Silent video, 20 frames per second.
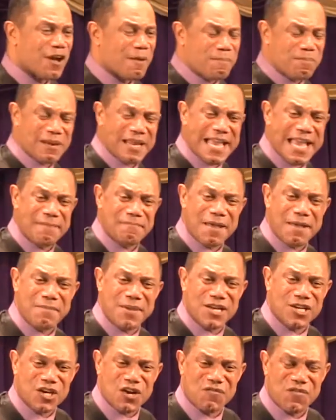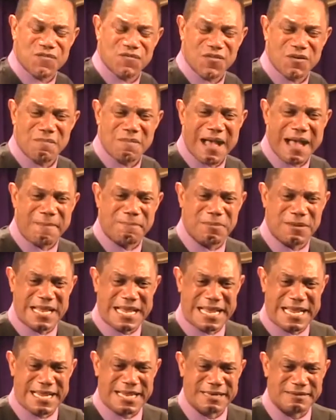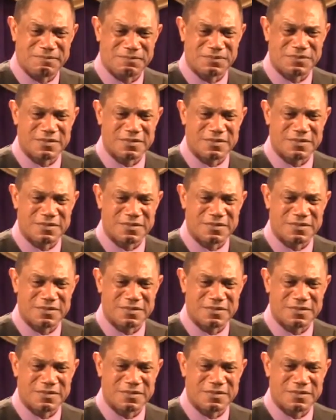Your plan may be different from my plan.